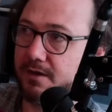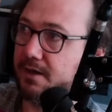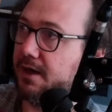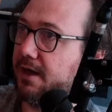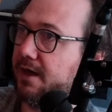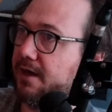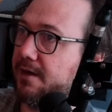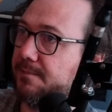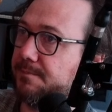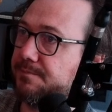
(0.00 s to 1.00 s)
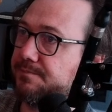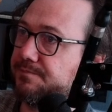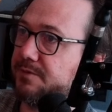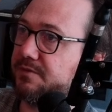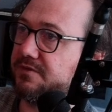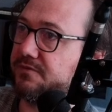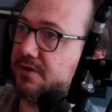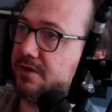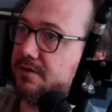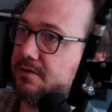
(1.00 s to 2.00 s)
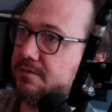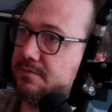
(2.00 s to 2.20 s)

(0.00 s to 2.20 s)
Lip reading: let me see if I can